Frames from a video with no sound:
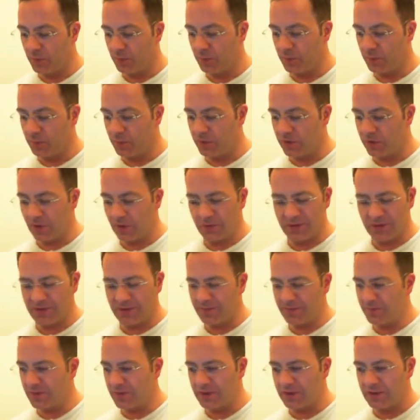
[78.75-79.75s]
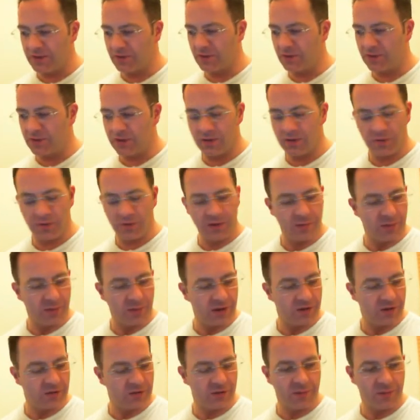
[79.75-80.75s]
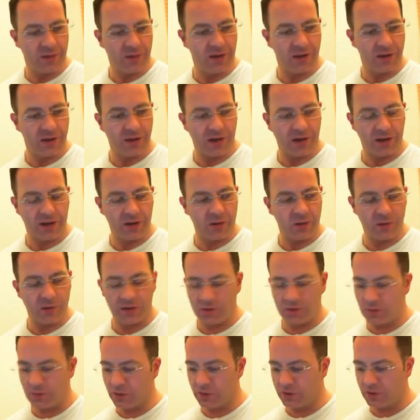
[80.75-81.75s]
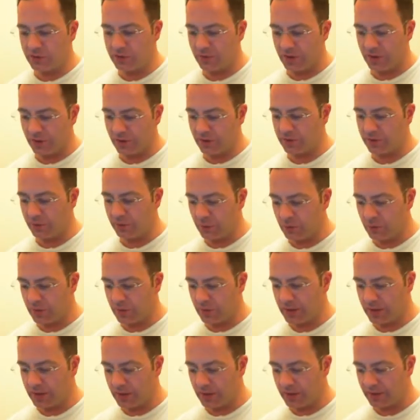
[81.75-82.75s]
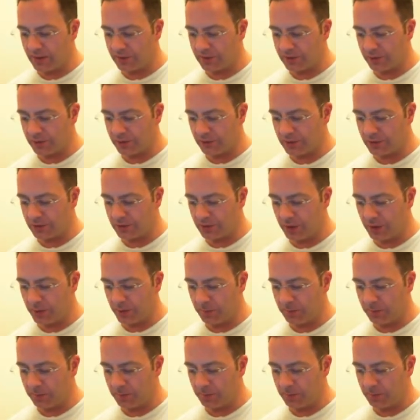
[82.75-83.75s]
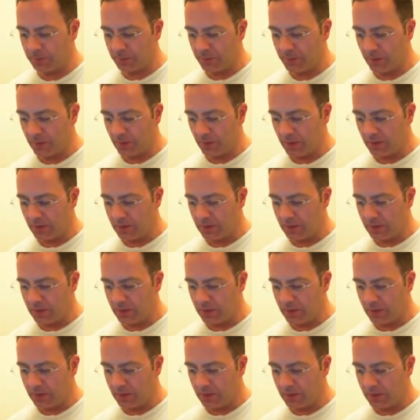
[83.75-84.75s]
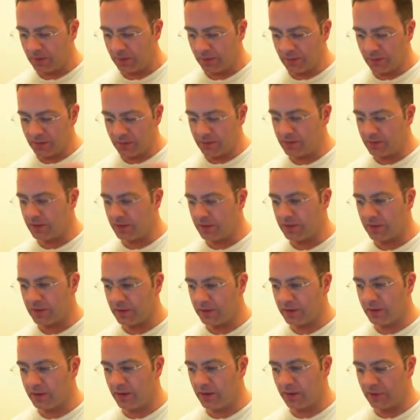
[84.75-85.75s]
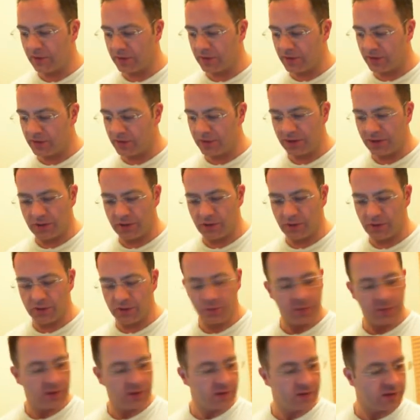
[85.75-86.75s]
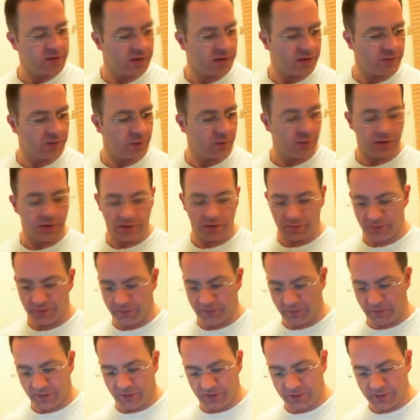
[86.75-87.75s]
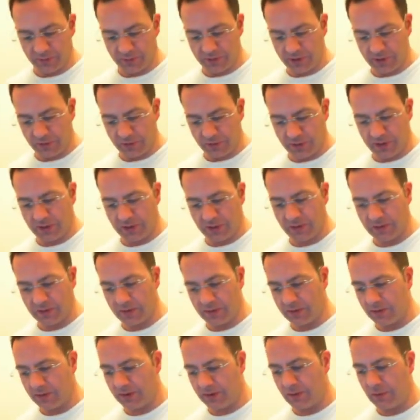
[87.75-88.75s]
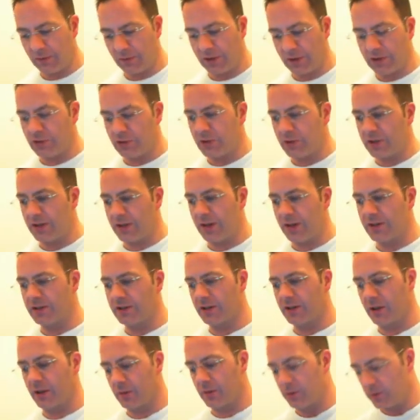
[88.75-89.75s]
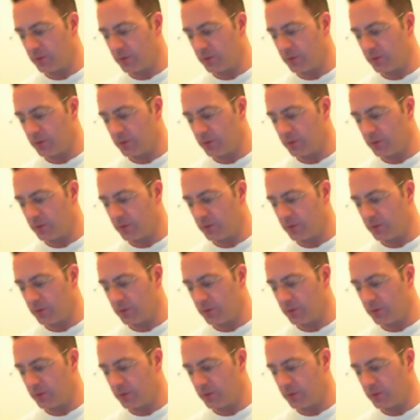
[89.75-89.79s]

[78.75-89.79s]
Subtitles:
So it's interesting the way the mainstream media kind of twist the words around, because if you read this you'll just go, you'll have this idea the order's been signed for weeks when in fact it was only literally days ago.